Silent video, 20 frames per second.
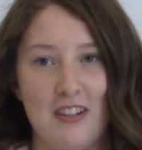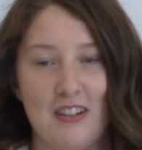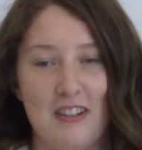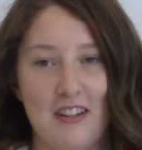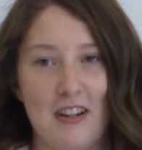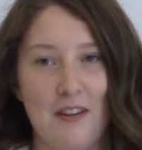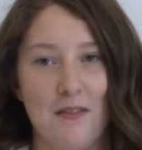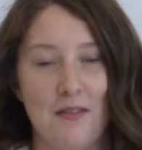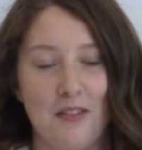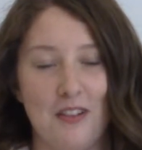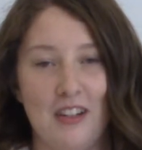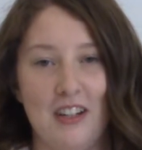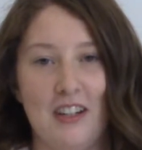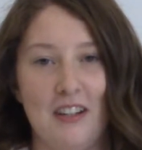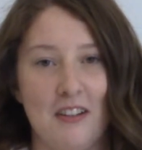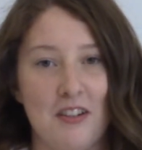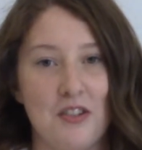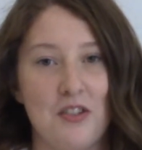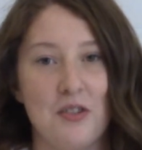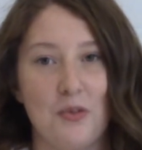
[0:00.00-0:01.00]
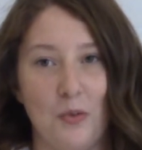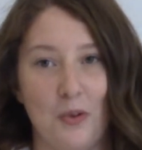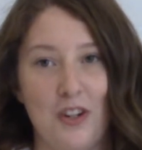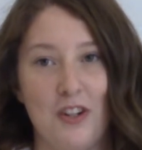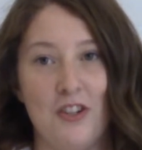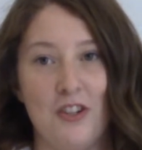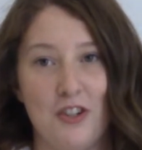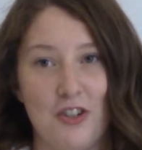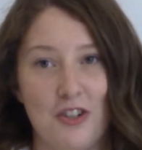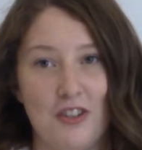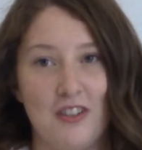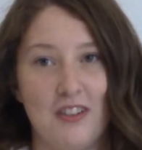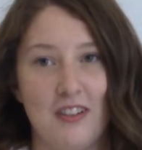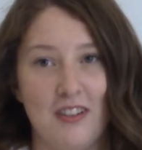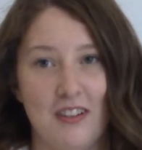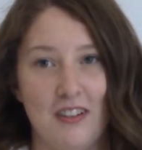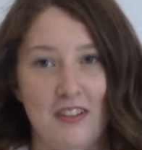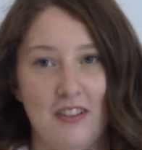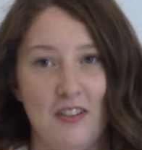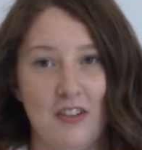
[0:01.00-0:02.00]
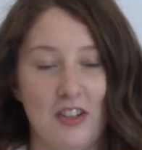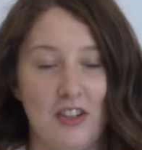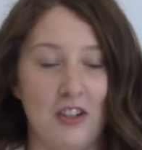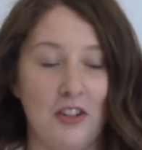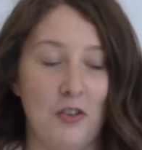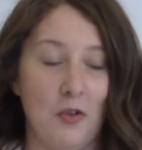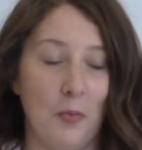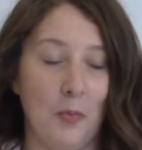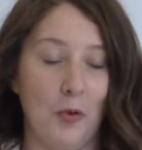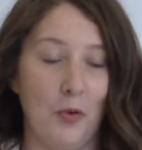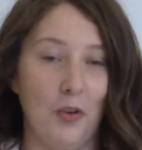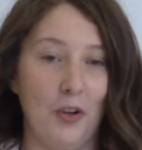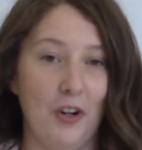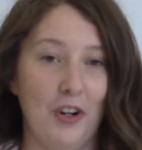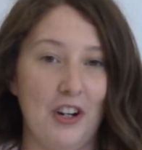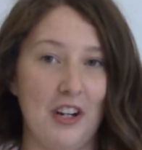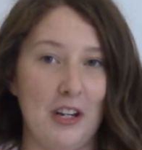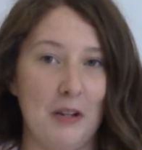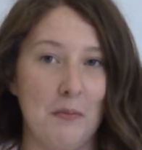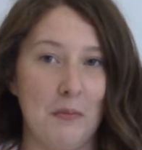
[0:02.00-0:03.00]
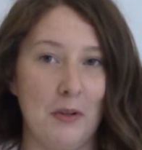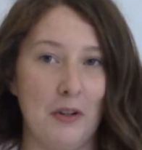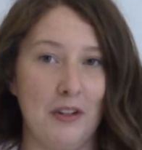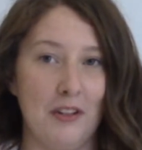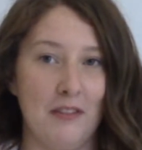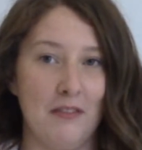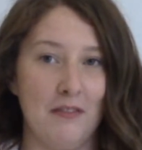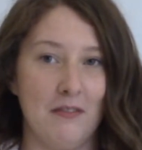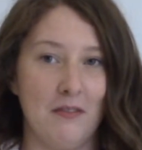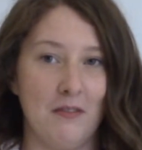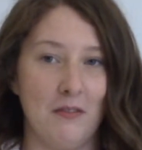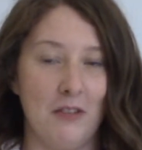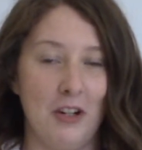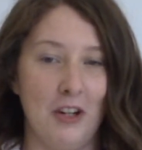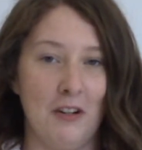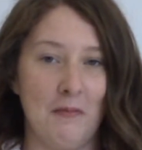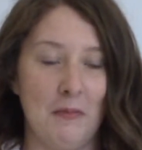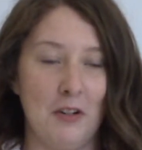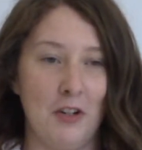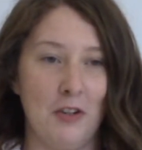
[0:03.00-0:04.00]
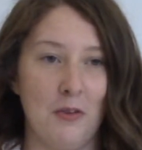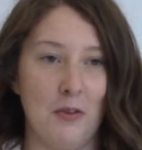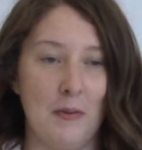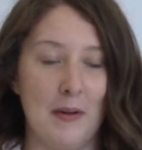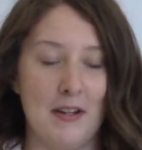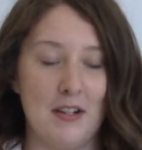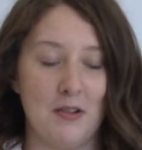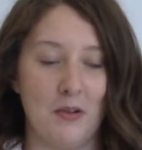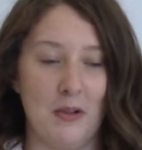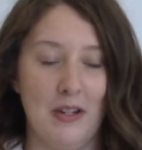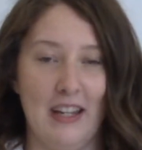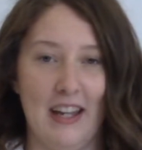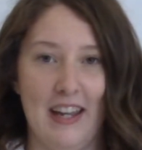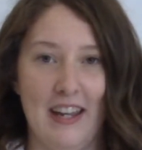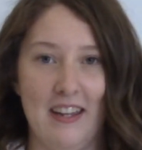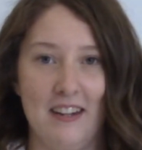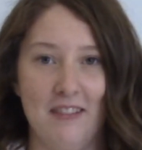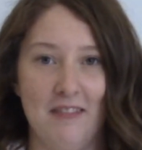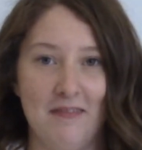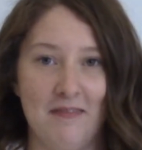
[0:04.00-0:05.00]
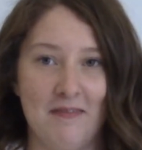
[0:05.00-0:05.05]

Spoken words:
Definitely a switch to normal learning, but we got to do the best that we can.